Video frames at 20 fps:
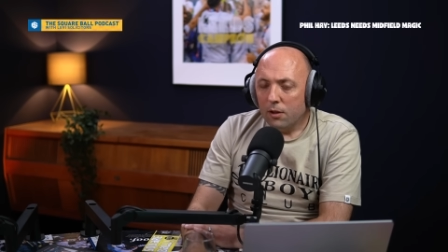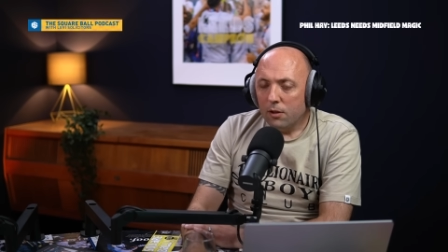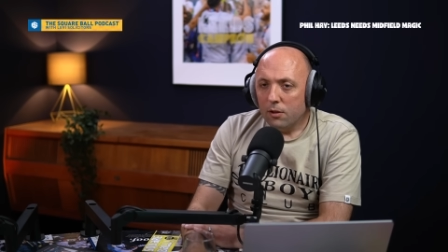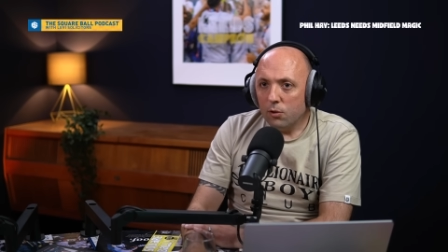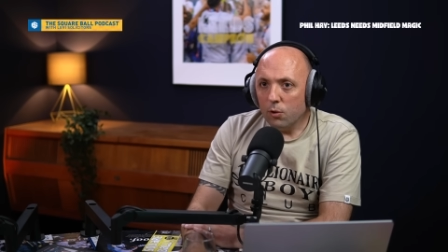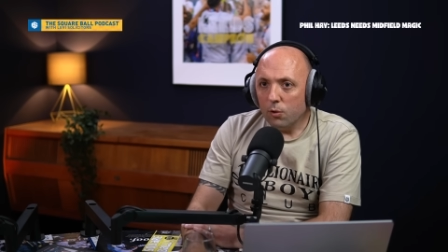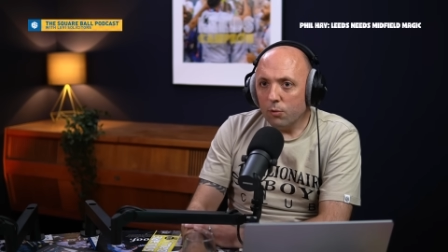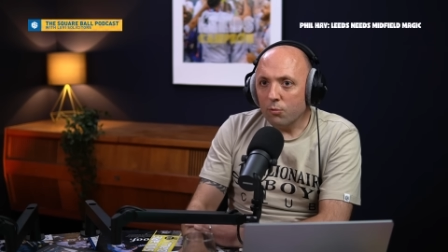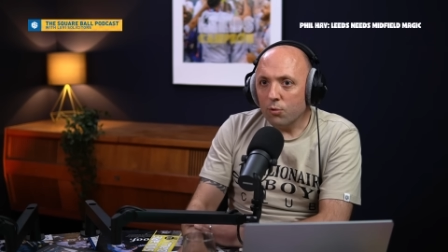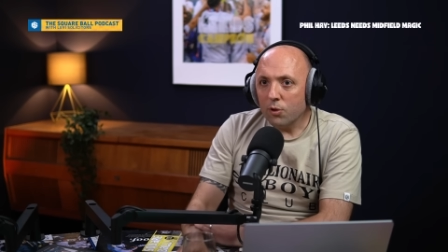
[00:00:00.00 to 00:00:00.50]

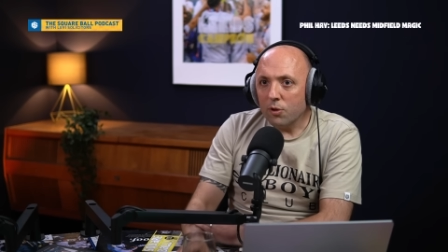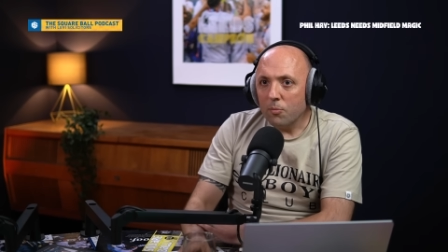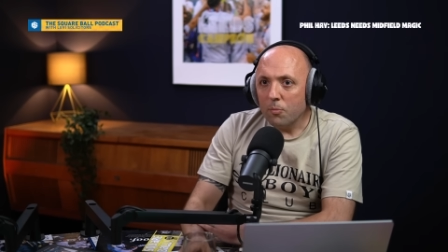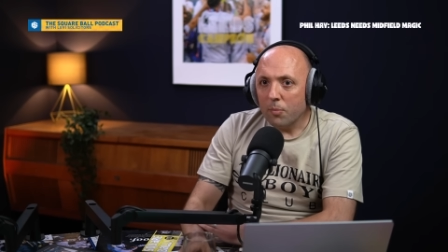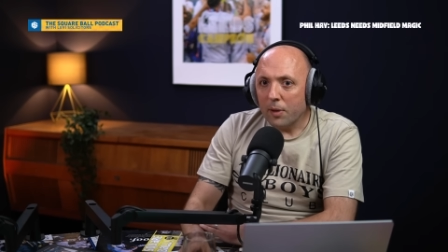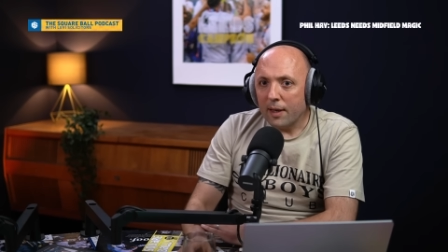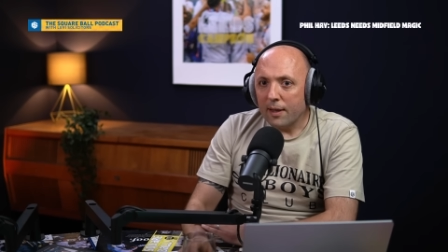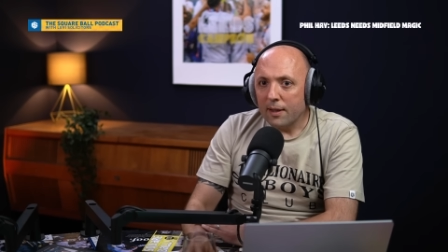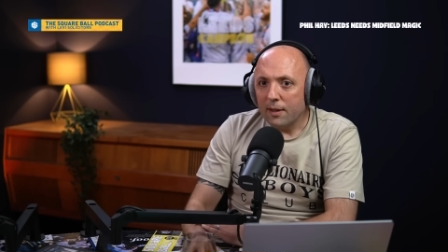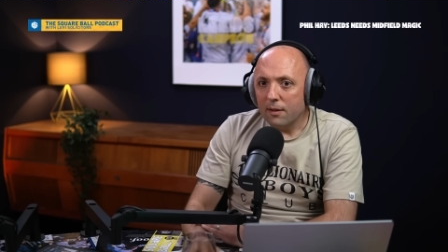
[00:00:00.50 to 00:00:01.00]
not run
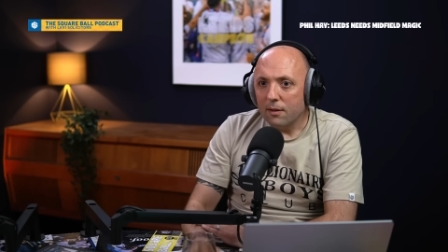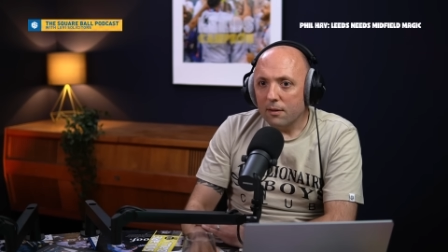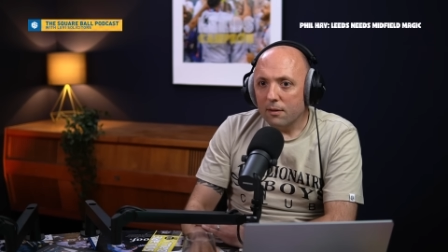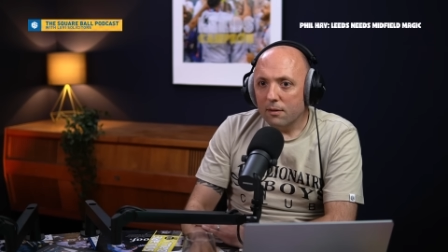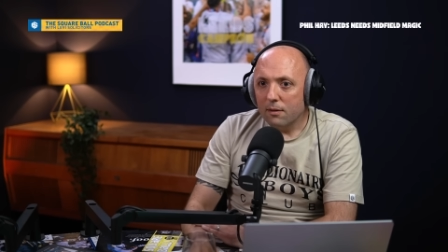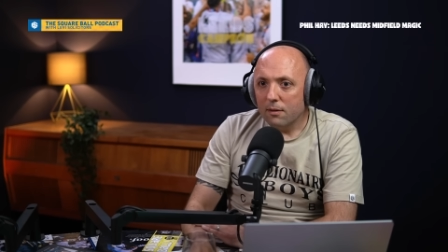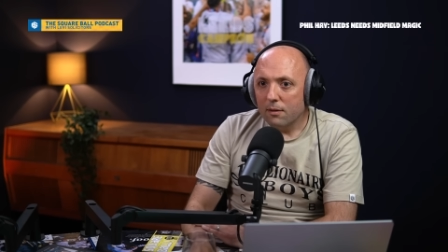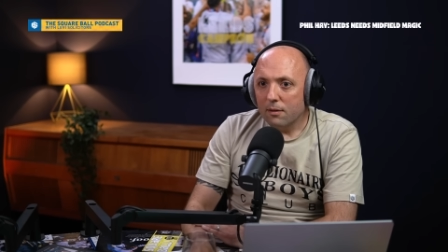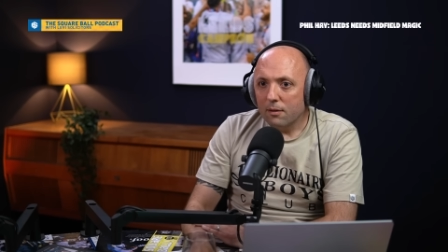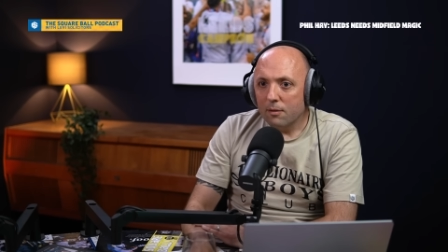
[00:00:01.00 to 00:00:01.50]
by
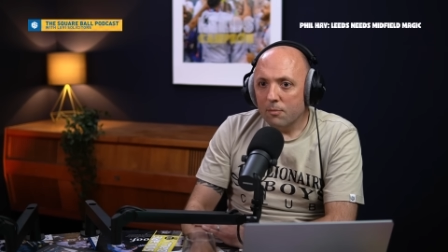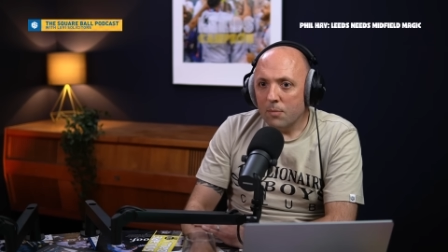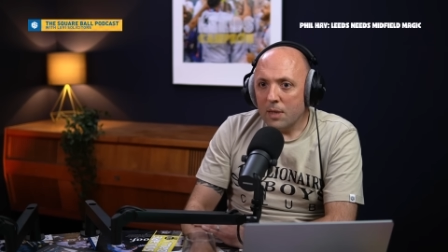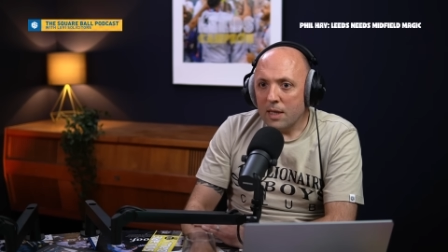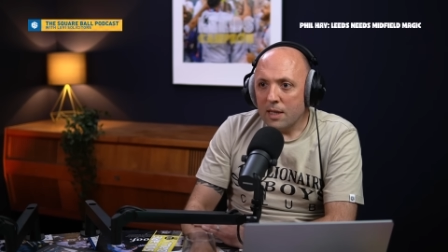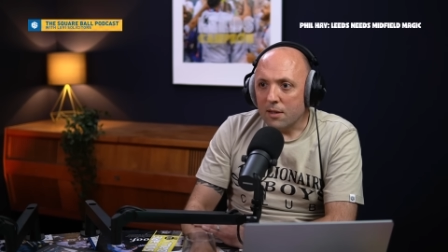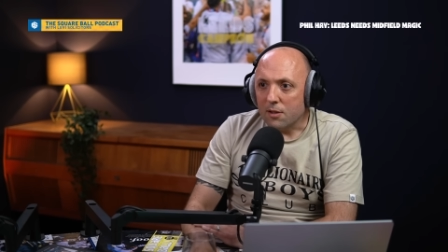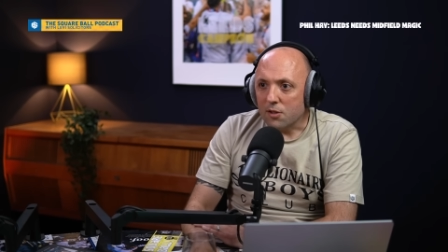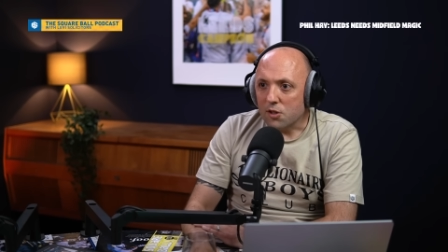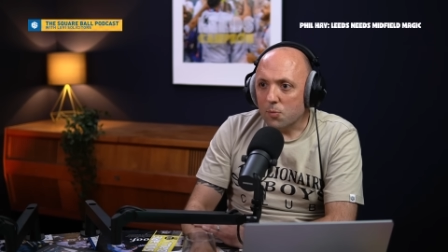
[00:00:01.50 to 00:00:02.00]

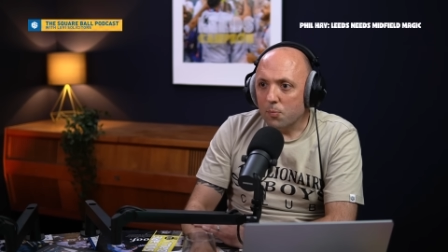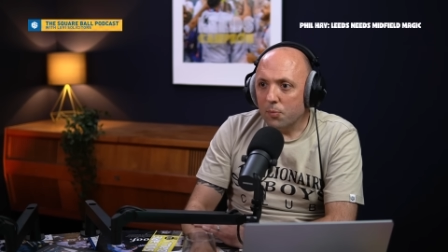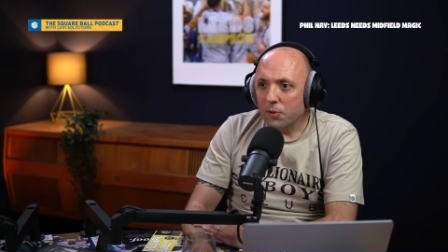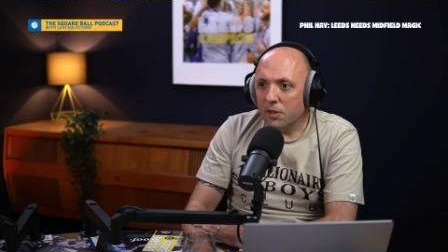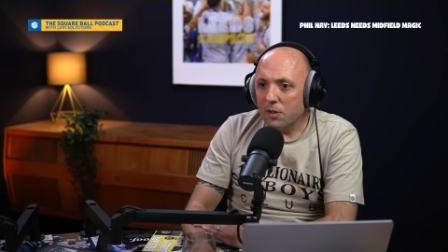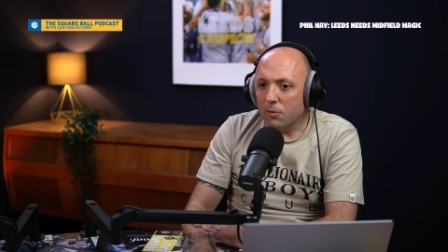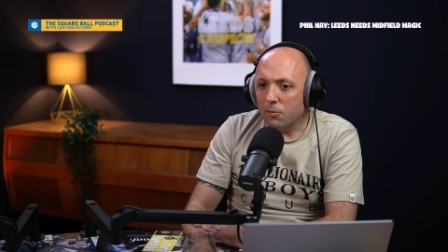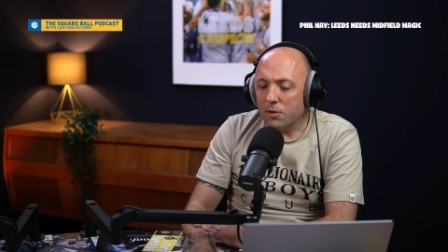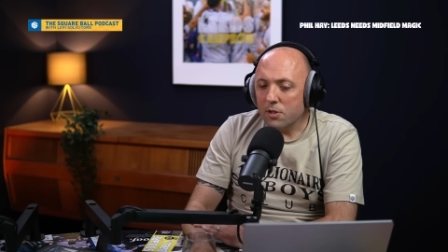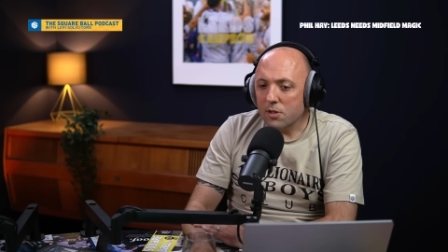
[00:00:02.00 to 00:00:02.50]
mates, but
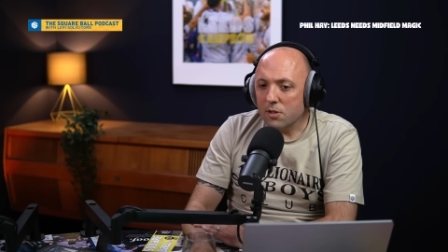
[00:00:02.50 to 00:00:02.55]
it